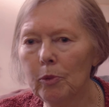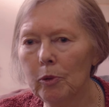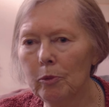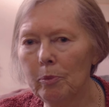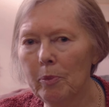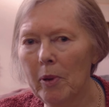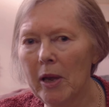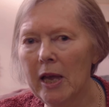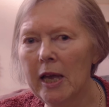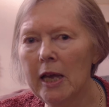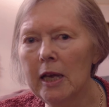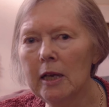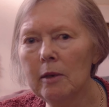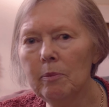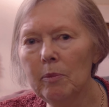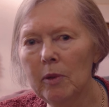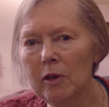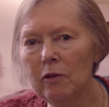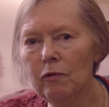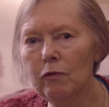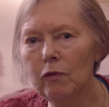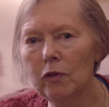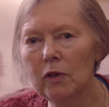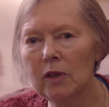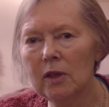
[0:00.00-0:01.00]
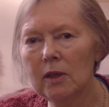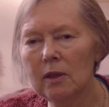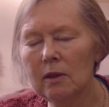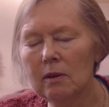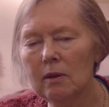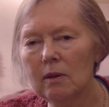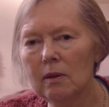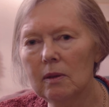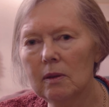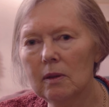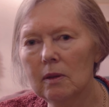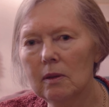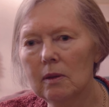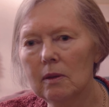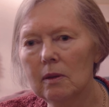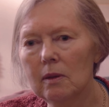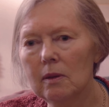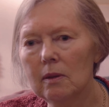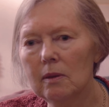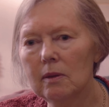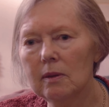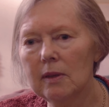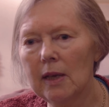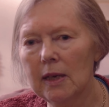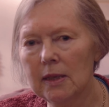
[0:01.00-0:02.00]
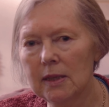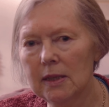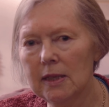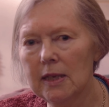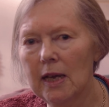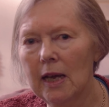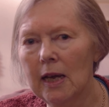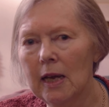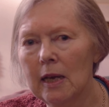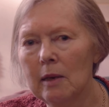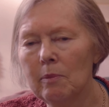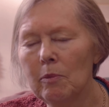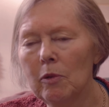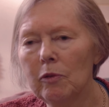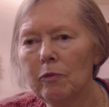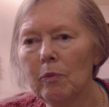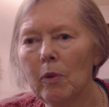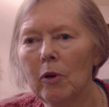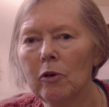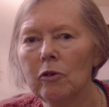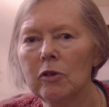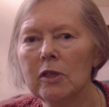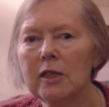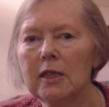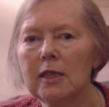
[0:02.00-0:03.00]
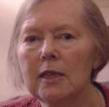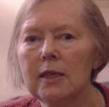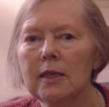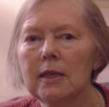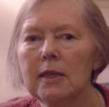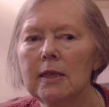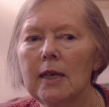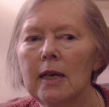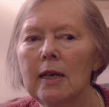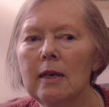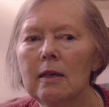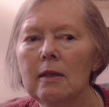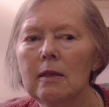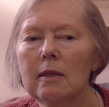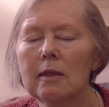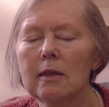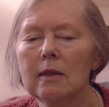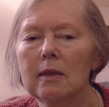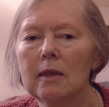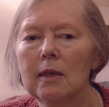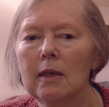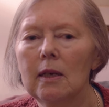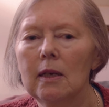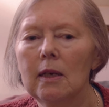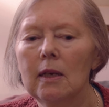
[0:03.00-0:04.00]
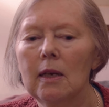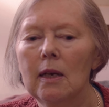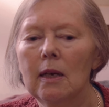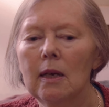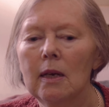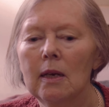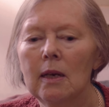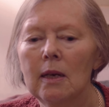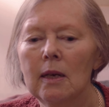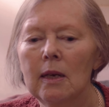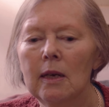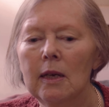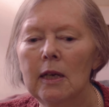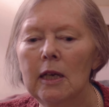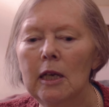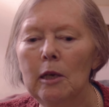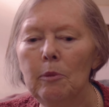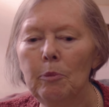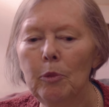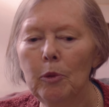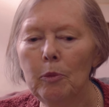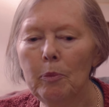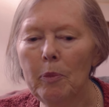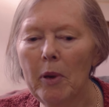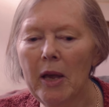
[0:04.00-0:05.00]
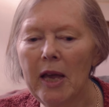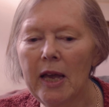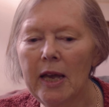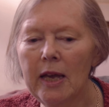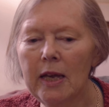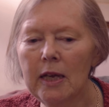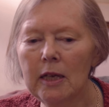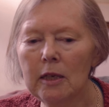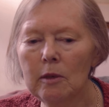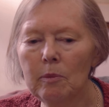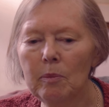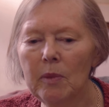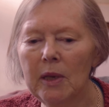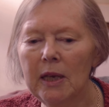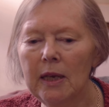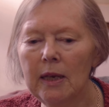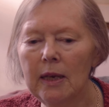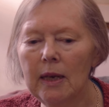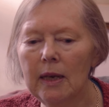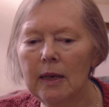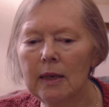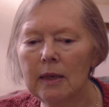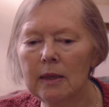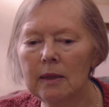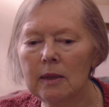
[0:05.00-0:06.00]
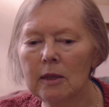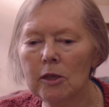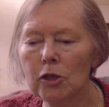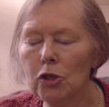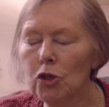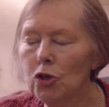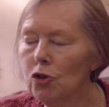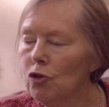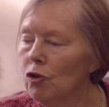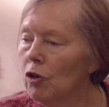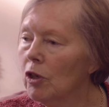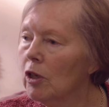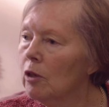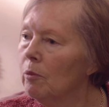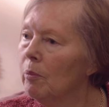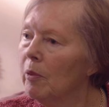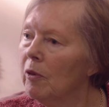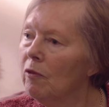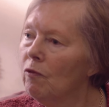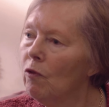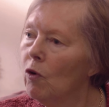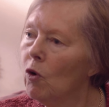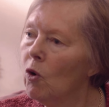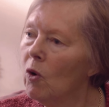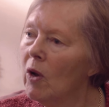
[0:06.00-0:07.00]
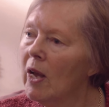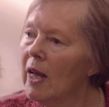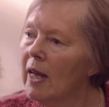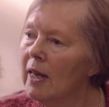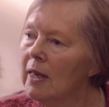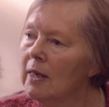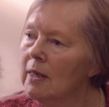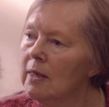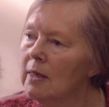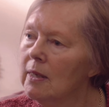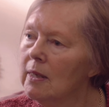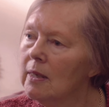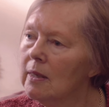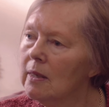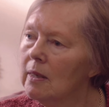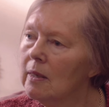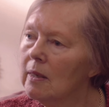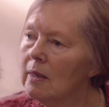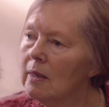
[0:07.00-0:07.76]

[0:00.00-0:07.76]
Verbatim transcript: prepared me for that time of Morris's death. He prepared me in the struggle beforehand.